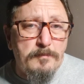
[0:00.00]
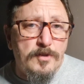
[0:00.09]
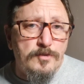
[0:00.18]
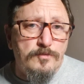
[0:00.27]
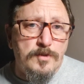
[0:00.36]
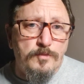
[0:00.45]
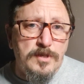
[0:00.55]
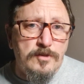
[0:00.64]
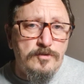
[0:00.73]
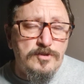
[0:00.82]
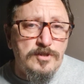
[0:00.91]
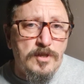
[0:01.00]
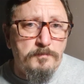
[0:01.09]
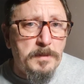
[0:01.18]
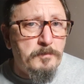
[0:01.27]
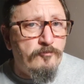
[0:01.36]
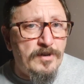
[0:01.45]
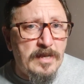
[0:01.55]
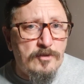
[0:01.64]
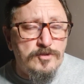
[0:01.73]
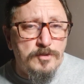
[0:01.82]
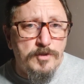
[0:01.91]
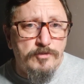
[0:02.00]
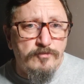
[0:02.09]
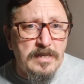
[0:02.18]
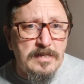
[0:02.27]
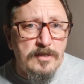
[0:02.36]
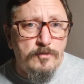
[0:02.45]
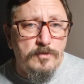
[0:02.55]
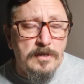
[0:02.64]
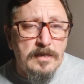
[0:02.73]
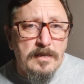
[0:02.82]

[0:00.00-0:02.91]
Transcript: I thought that we could, you know, maybe run out 2-3 nil